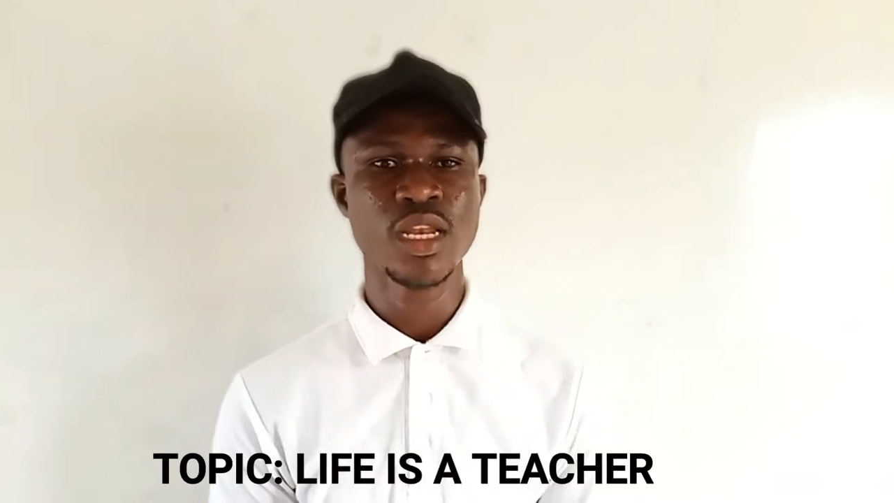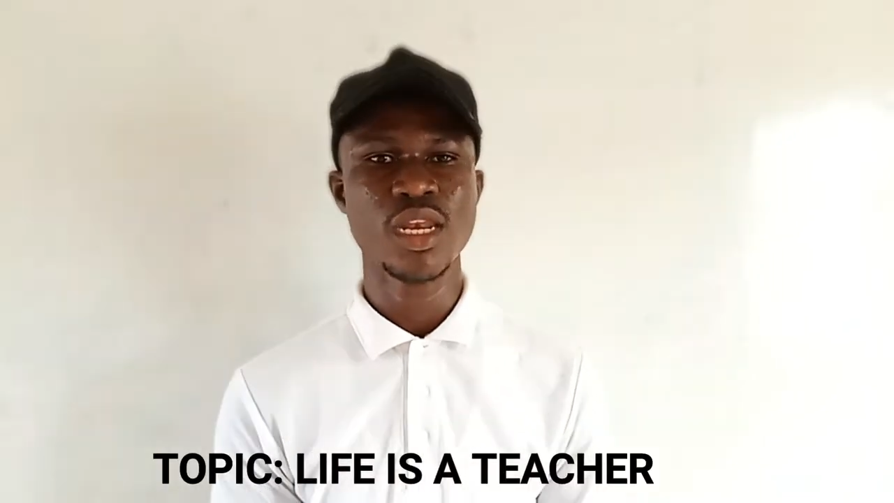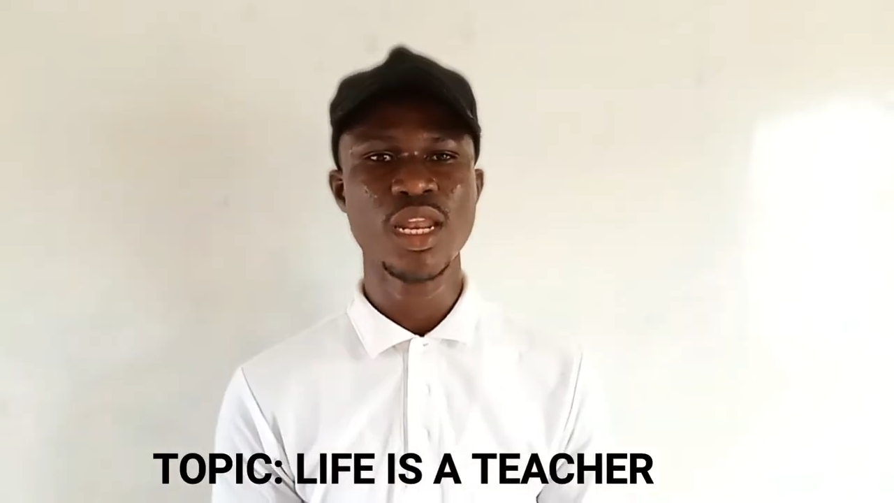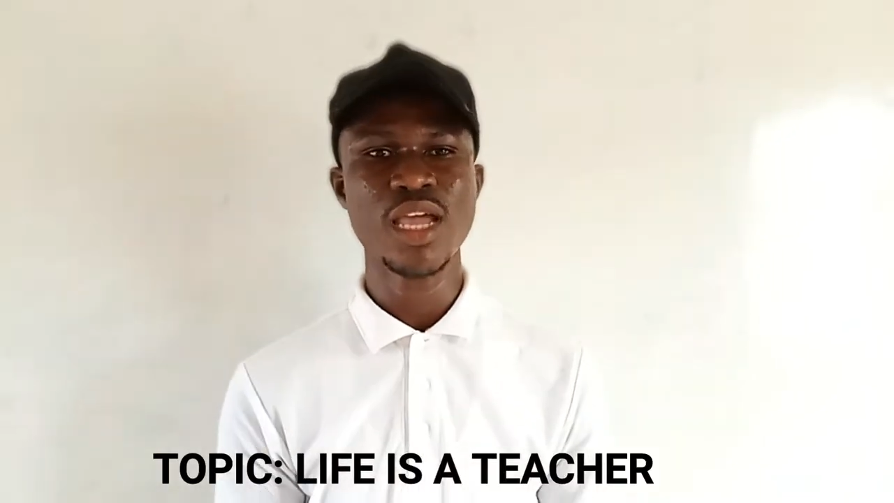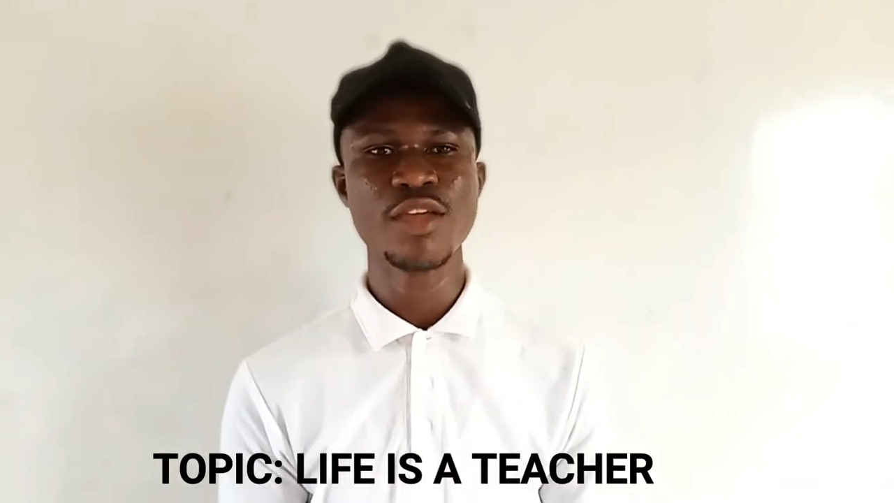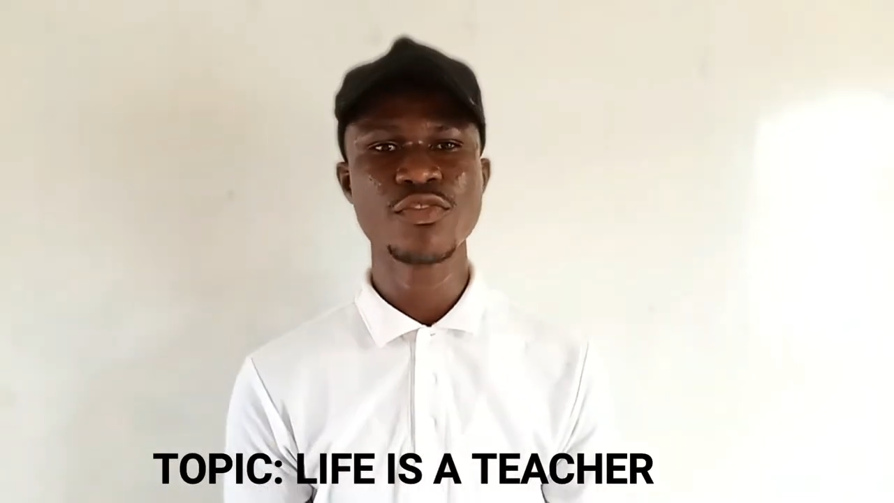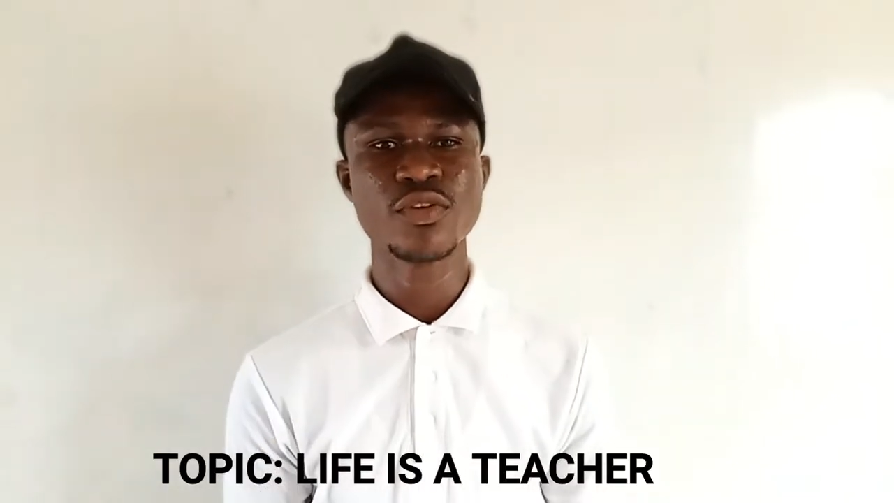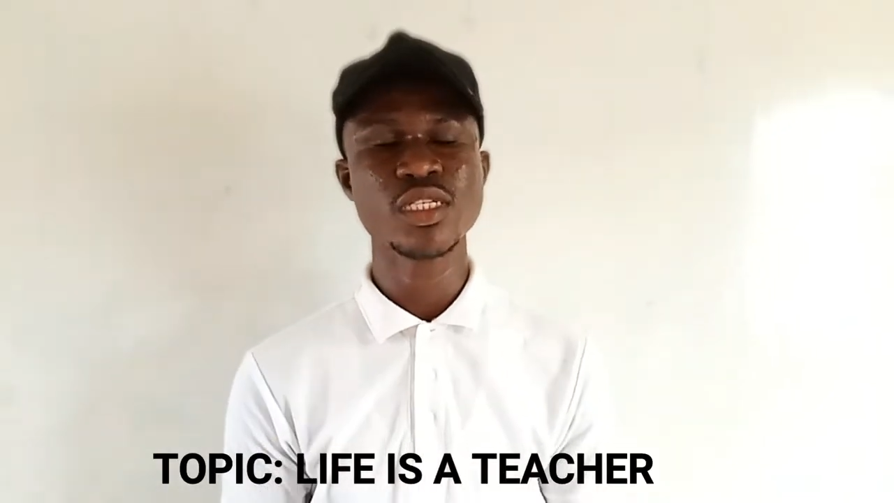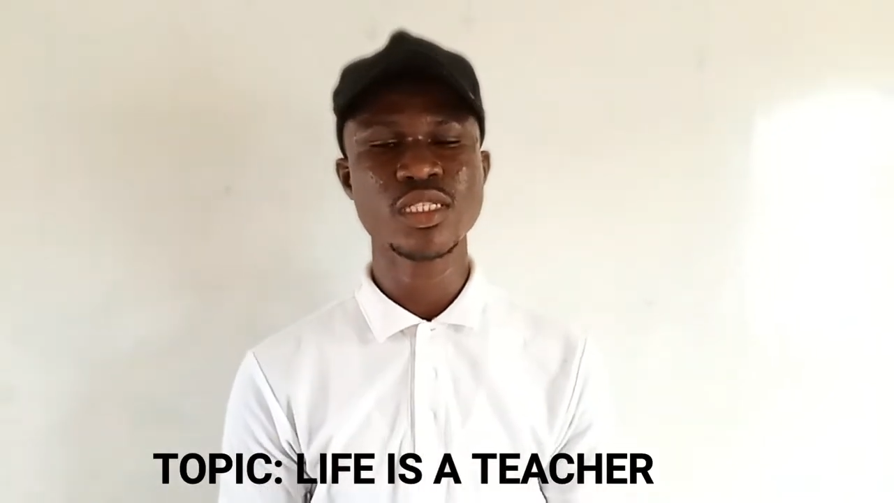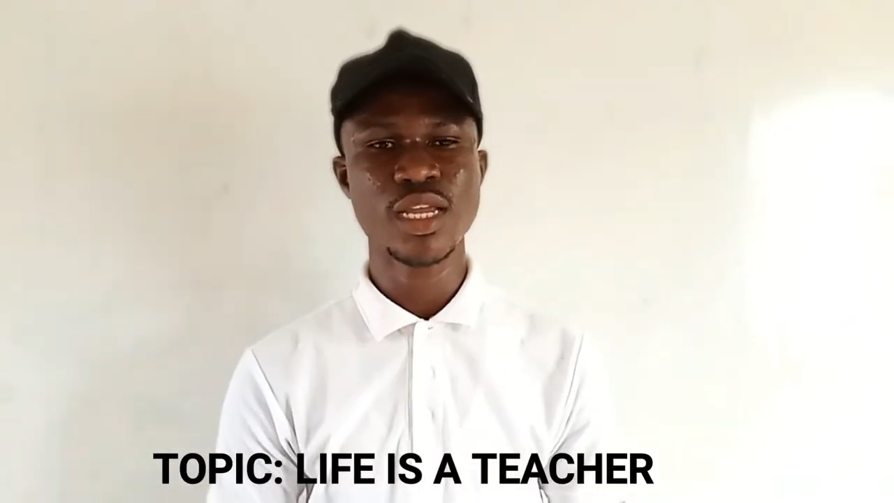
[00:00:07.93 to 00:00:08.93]
Life
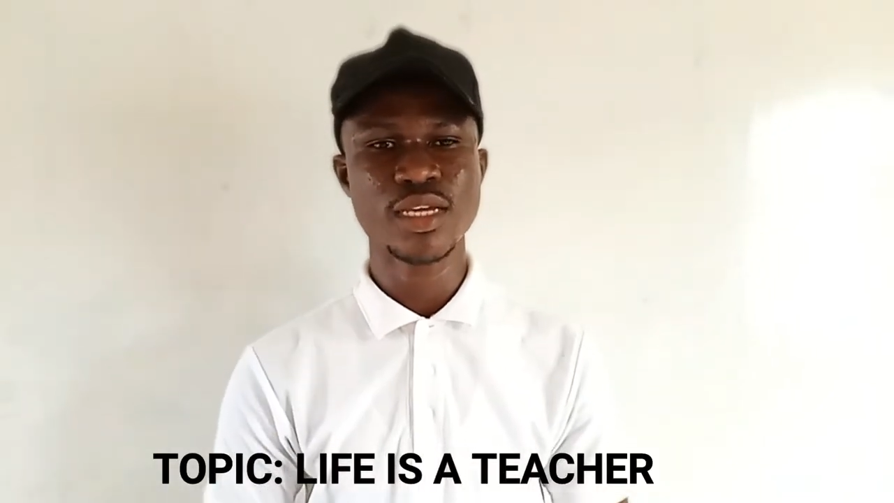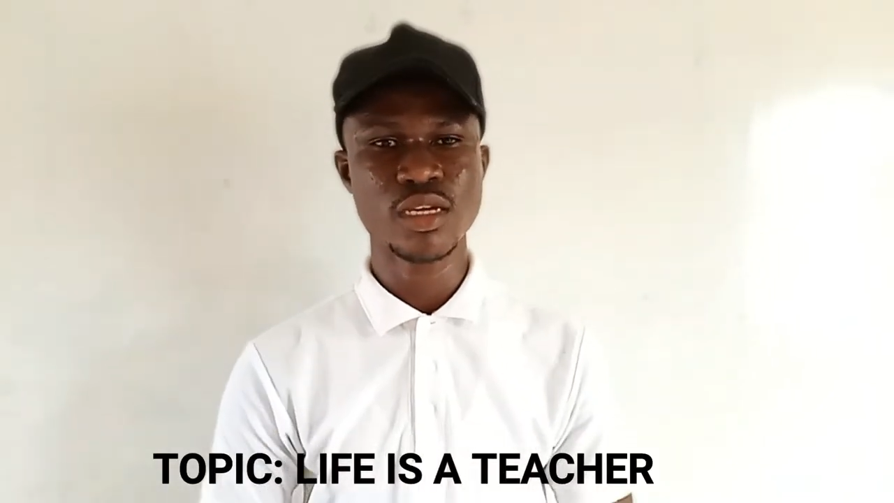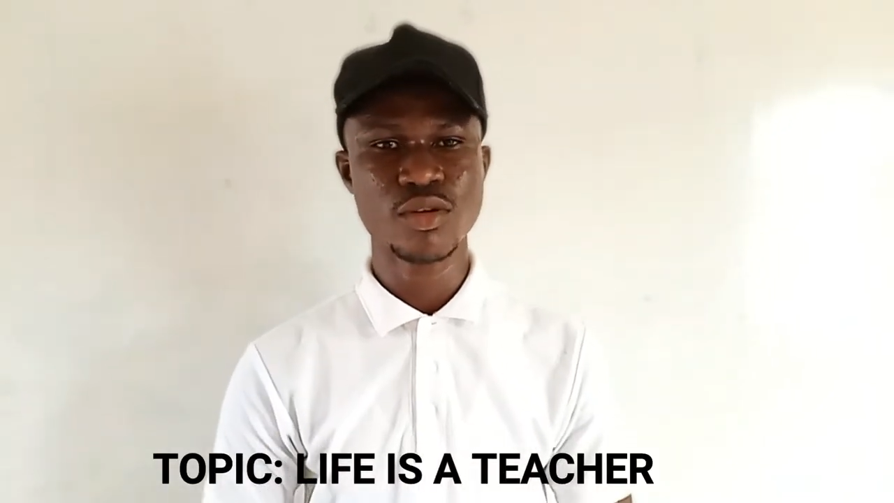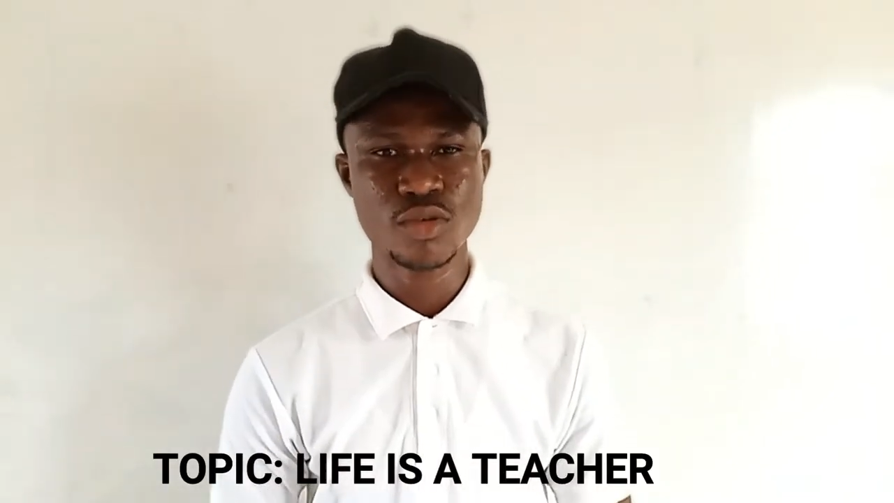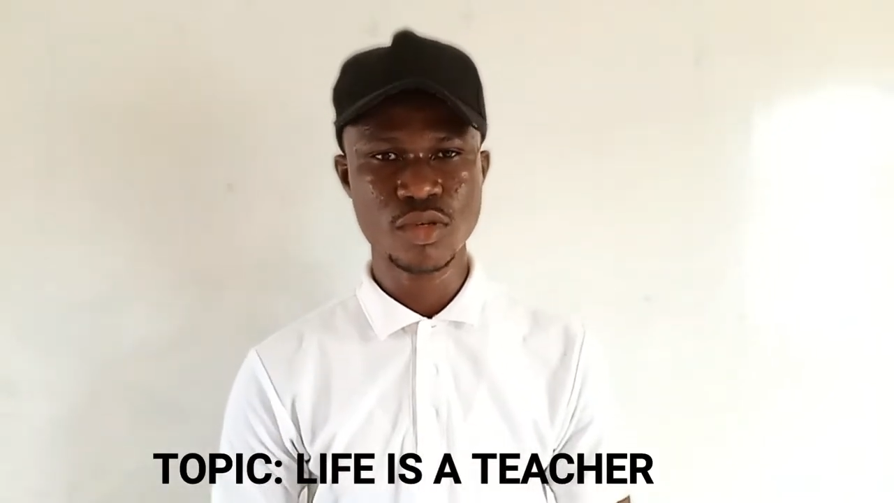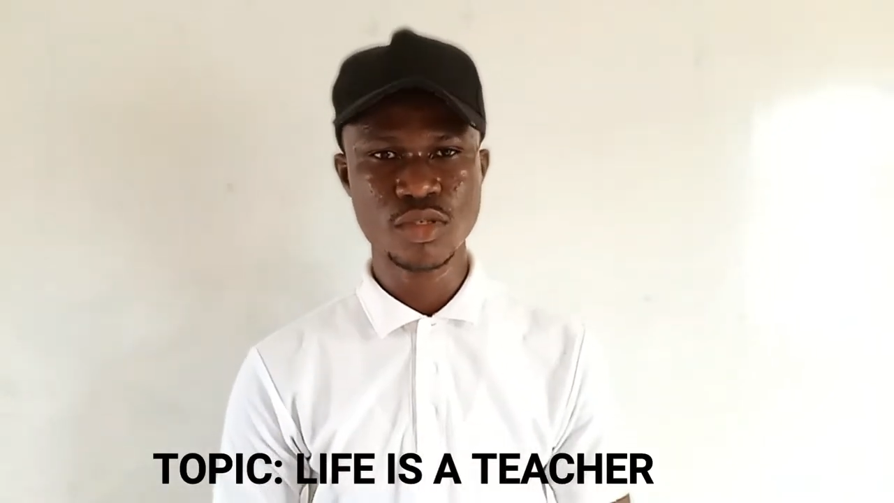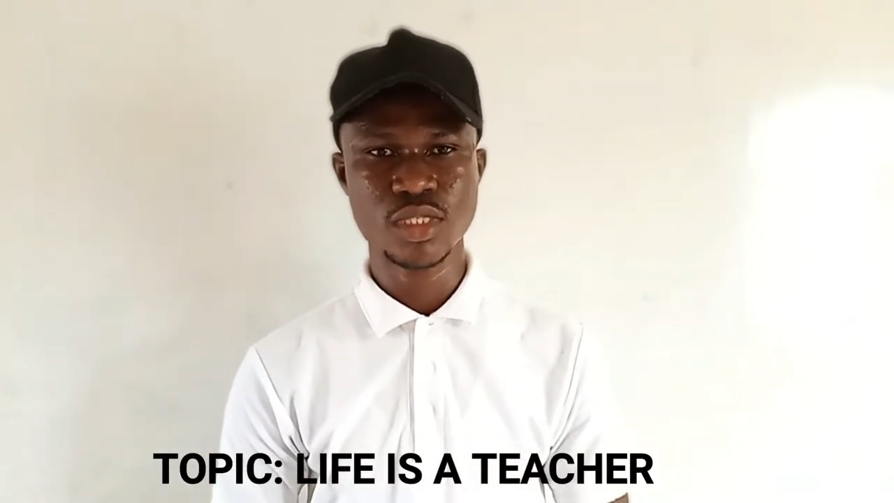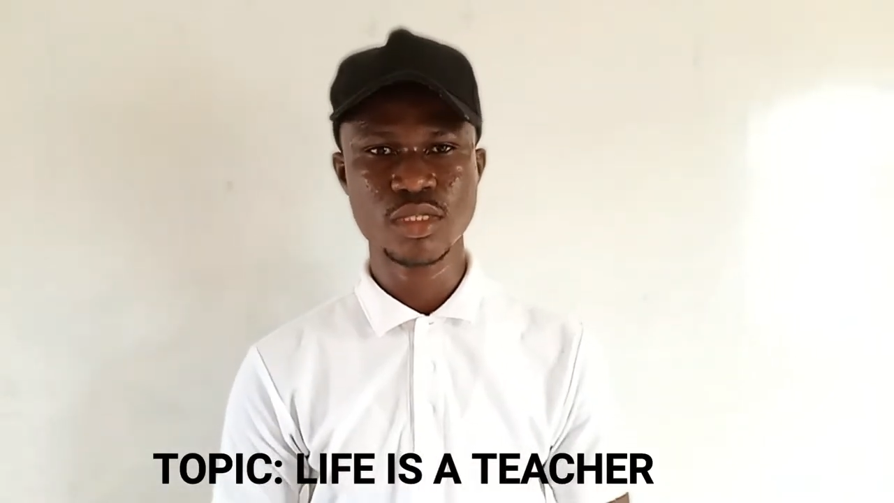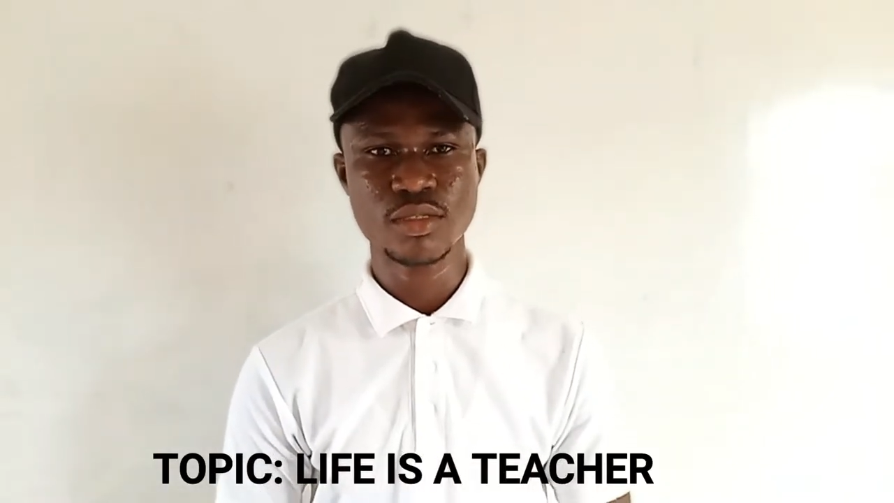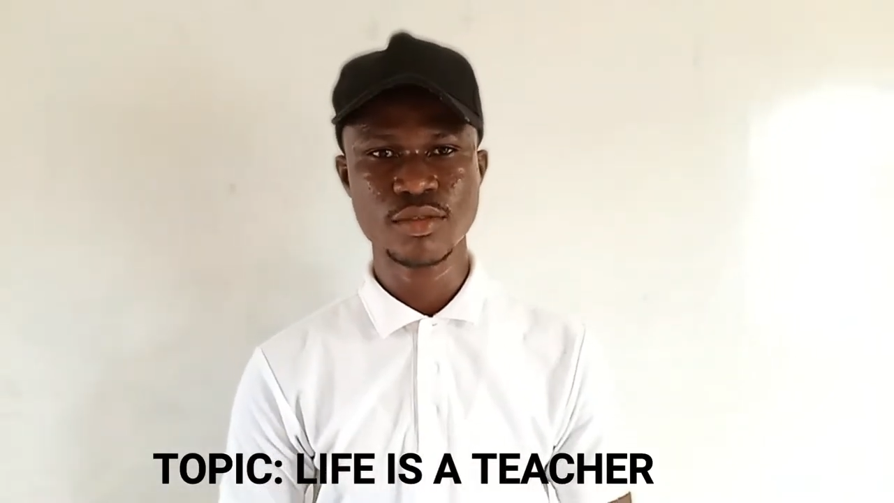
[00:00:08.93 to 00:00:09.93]
is like a road.